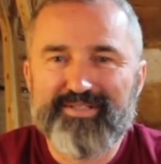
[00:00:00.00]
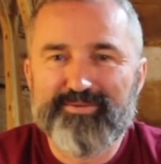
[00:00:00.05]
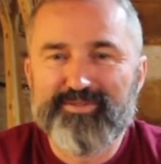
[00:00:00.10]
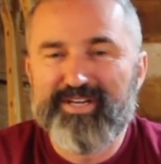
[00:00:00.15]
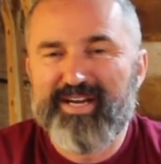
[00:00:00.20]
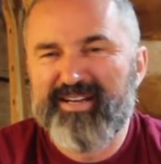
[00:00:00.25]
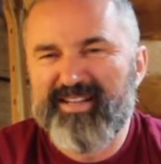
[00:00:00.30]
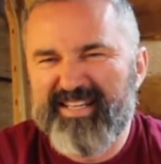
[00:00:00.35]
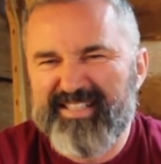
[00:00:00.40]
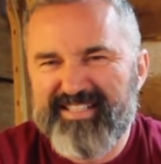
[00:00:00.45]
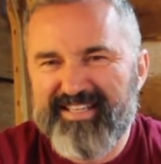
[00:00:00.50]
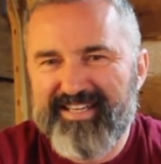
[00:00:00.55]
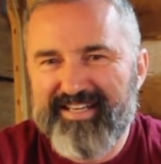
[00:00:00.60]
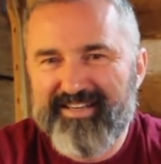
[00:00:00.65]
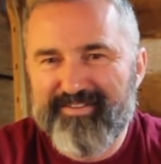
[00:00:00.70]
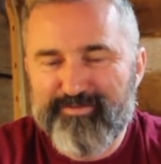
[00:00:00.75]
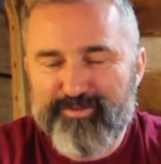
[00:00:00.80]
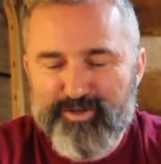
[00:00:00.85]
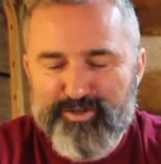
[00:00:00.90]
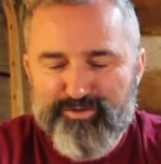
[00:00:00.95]
It was kind of like
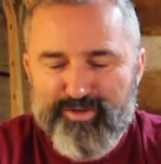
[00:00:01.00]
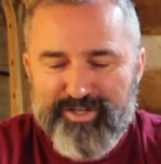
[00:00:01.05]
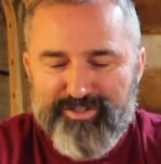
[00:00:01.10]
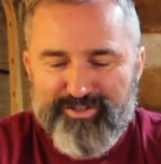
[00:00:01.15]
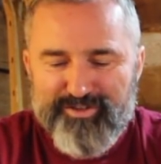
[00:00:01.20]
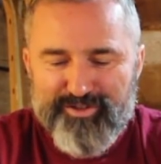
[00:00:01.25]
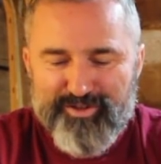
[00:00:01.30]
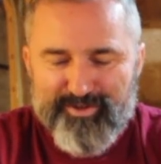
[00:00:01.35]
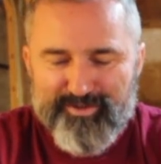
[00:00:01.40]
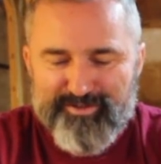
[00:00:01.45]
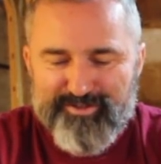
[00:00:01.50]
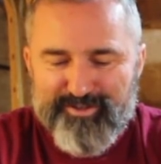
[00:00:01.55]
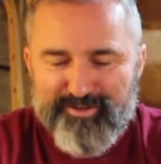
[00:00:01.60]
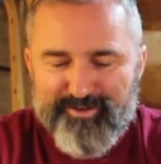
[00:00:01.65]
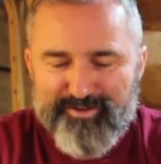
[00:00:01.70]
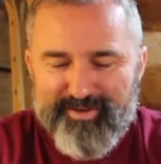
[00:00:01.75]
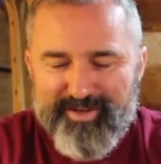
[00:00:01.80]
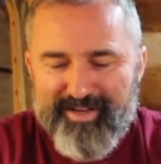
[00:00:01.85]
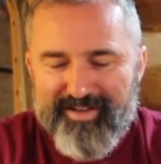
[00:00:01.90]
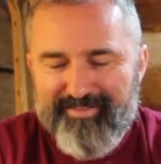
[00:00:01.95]
digging for a treasure, though,
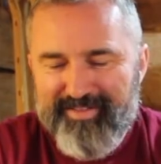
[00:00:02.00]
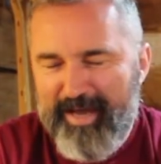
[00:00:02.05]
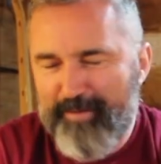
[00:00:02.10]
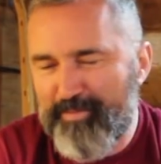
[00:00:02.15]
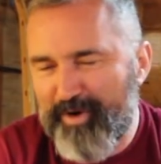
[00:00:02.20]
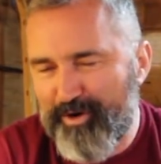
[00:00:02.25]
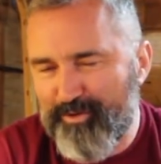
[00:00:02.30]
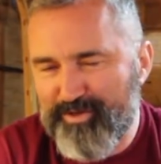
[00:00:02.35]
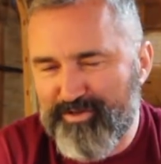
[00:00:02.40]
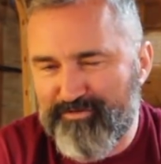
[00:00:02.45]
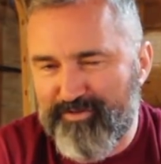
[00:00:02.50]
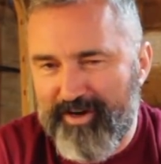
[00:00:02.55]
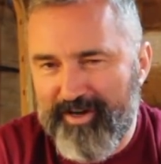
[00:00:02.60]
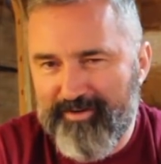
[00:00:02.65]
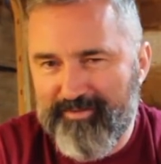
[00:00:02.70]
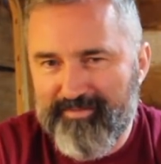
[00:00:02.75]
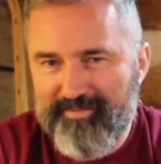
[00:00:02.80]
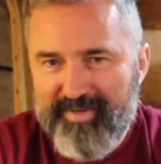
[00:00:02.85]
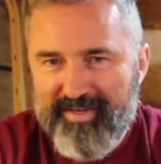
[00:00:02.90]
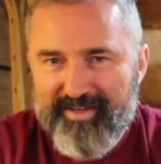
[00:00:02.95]
so that part was
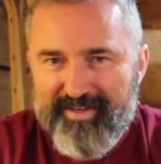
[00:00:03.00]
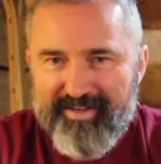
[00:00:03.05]
fun,